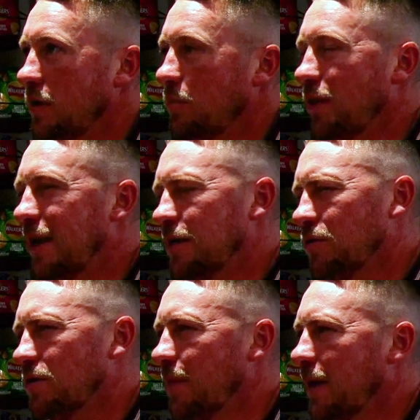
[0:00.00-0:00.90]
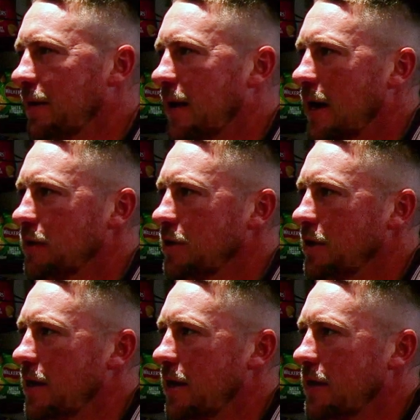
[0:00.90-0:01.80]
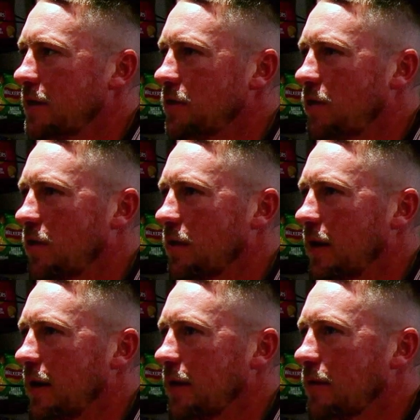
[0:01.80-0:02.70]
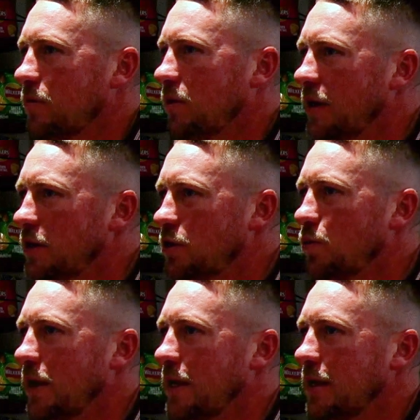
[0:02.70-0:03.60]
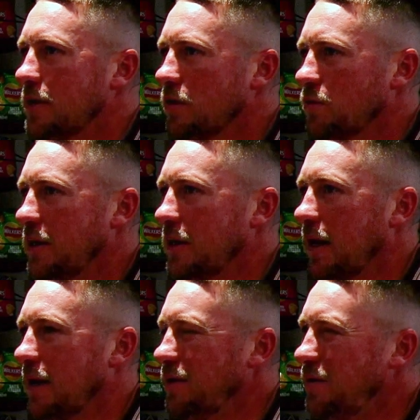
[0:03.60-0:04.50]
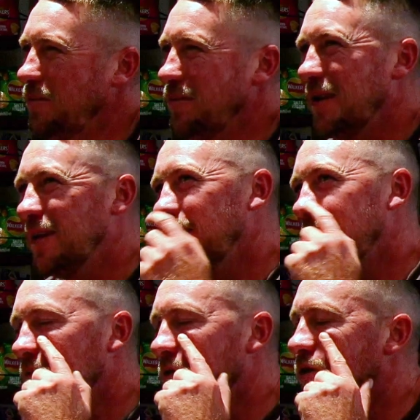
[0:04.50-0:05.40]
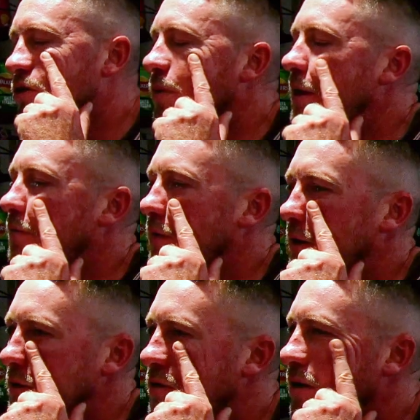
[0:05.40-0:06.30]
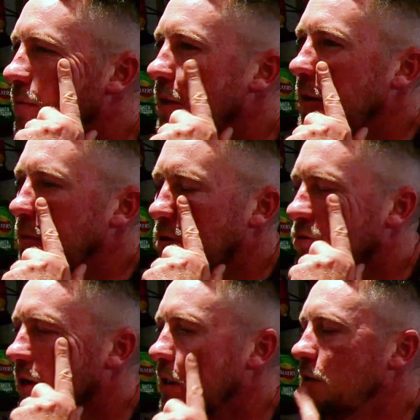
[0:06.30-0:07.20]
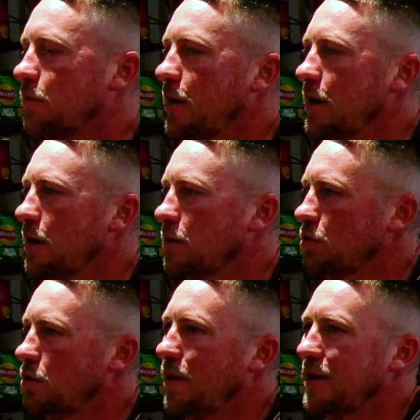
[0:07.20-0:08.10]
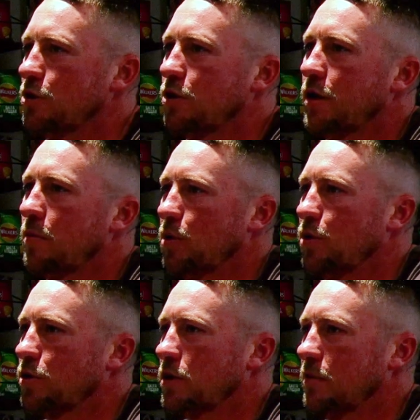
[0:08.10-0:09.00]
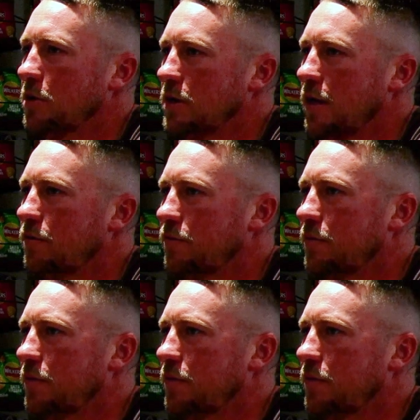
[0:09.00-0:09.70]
But then it's just about the catching, innit? It's not like, oh, I need to tweak this or tweak that. You still got to tweak things, do you know what I mean? I'm not trying to discredit it. I just don't enjoy it personally myself.